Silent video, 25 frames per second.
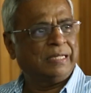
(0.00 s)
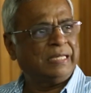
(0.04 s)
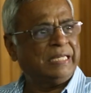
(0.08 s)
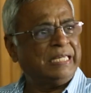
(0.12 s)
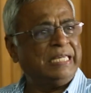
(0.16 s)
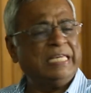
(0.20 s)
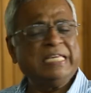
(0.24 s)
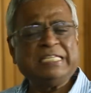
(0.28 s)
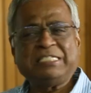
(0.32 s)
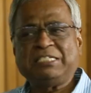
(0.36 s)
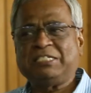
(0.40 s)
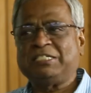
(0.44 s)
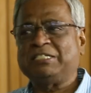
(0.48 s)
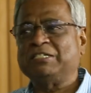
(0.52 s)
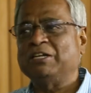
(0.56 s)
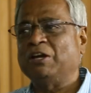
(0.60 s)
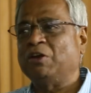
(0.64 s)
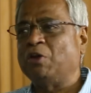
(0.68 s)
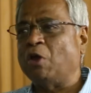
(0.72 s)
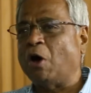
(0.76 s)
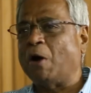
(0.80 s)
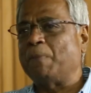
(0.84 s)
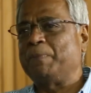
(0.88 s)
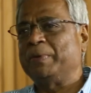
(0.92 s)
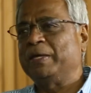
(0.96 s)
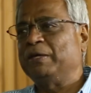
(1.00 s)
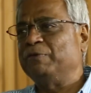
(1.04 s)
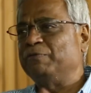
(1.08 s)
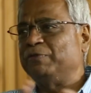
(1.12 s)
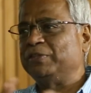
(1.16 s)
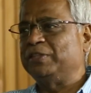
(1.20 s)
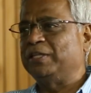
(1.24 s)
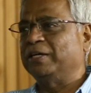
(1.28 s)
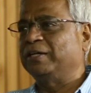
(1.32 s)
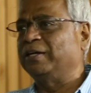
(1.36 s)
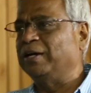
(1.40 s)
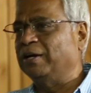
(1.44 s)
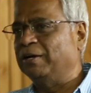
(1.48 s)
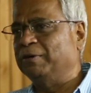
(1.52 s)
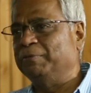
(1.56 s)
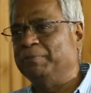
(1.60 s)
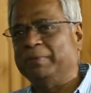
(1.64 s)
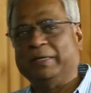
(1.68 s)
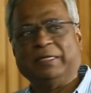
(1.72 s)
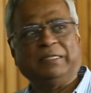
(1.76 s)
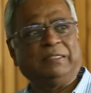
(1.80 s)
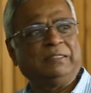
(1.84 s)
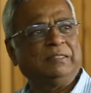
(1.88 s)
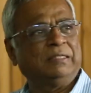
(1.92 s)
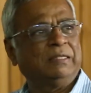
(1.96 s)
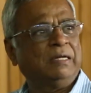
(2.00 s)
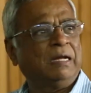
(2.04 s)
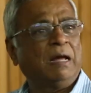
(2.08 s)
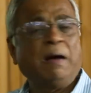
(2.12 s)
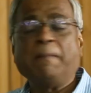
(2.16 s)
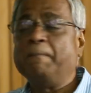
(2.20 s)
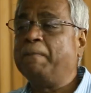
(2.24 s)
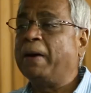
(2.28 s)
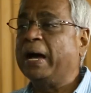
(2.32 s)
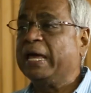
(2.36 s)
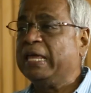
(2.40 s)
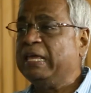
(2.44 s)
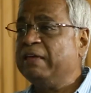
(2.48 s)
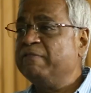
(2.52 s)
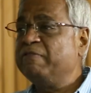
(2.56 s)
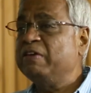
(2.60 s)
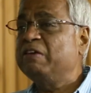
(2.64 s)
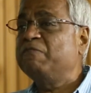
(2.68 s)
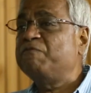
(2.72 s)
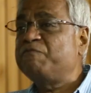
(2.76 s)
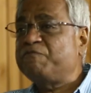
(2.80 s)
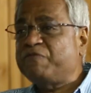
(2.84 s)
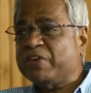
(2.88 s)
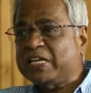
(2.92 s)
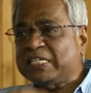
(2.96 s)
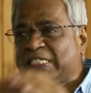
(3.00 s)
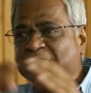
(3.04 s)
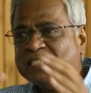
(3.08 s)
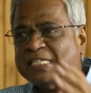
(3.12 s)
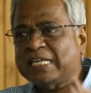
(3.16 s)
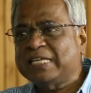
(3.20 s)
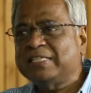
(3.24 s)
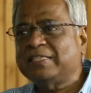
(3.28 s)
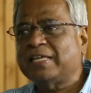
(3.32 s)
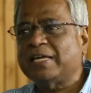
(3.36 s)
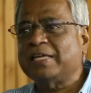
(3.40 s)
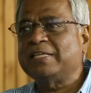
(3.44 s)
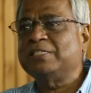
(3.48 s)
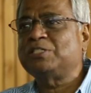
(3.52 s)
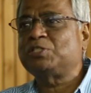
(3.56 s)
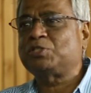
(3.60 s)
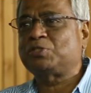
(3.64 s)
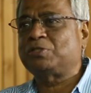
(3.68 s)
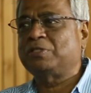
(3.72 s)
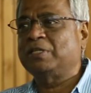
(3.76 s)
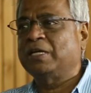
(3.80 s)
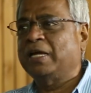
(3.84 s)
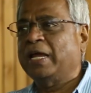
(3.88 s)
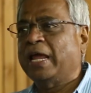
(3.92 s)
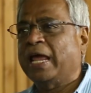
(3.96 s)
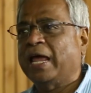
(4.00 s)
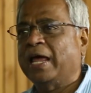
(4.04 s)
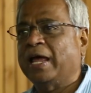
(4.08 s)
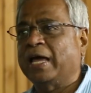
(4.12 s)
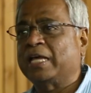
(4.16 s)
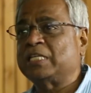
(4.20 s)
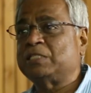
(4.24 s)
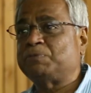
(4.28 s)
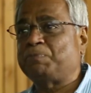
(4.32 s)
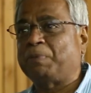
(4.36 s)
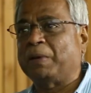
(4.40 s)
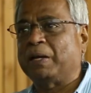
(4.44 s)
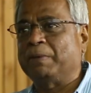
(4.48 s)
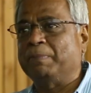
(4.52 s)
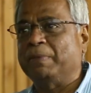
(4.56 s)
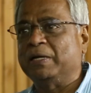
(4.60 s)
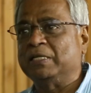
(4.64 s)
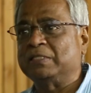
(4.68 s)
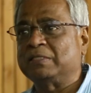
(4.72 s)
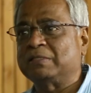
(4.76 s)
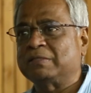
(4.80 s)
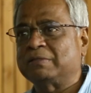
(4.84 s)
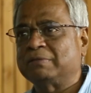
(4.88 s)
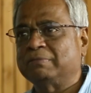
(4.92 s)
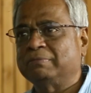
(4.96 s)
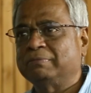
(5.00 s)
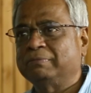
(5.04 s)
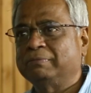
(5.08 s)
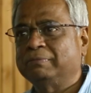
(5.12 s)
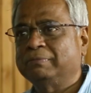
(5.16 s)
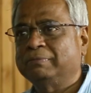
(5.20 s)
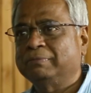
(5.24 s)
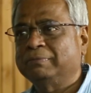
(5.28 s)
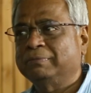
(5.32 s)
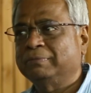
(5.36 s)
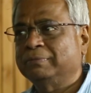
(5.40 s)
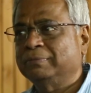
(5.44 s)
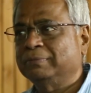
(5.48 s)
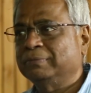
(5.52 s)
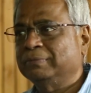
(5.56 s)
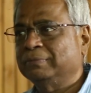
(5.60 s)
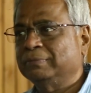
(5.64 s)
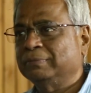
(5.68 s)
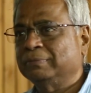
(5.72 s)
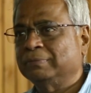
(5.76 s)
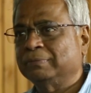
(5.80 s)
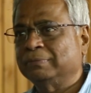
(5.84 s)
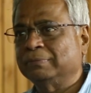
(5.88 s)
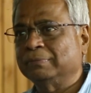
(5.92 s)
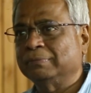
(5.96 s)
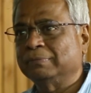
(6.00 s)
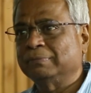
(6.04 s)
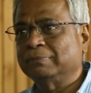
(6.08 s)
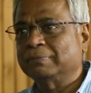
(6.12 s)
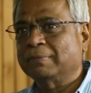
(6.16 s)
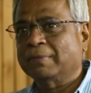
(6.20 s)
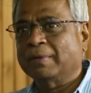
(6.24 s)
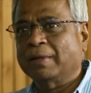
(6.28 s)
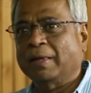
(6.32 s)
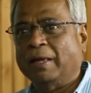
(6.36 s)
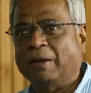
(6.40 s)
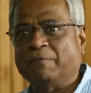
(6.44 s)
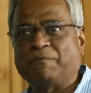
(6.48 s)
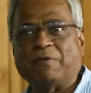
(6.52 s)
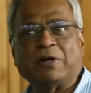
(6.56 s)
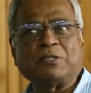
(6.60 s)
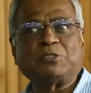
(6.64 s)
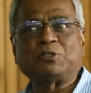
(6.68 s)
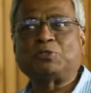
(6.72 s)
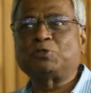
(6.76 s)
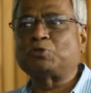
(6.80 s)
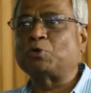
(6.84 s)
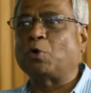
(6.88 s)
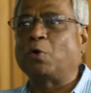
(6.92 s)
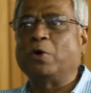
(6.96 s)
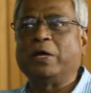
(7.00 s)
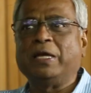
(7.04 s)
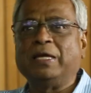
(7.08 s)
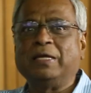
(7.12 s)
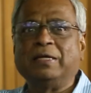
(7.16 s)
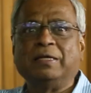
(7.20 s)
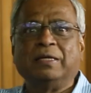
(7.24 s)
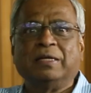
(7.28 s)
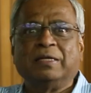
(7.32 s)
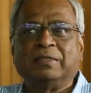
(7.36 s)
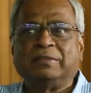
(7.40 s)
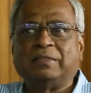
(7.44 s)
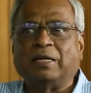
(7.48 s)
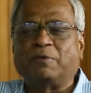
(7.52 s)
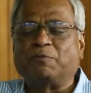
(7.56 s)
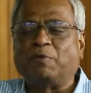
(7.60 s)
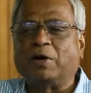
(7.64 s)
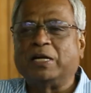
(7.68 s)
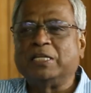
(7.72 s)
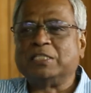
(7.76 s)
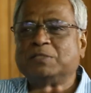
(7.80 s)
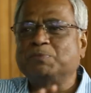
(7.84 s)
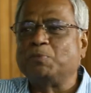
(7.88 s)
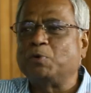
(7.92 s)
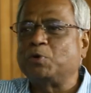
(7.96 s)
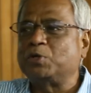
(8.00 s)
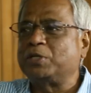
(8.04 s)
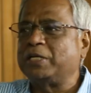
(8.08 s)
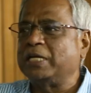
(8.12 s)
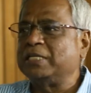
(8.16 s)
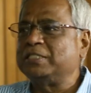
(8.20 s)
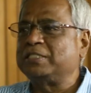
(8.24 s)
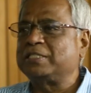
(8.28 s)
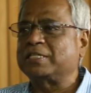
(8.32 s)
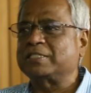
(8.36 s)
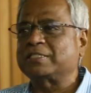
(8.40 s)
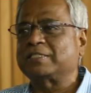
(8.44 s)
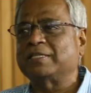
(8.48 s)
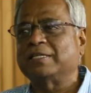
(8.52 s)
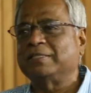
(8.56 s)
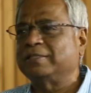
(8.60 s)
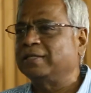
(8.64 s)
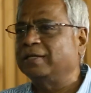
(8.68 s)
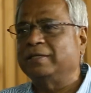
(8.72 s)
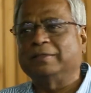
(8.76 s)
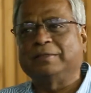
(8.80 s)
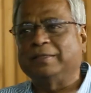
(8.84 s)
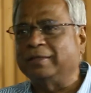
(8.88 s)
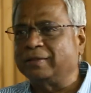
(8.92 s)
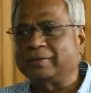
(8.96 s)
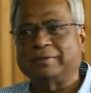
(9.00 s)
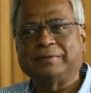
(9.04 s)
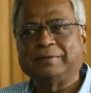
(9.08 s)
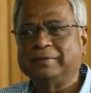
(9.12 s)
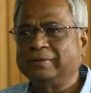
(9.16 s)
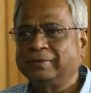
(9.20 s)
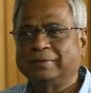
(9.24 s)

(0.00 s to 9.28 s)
each lobbying with the government by even fixing the experiments. In fact, showing that one is more dangerous than the other,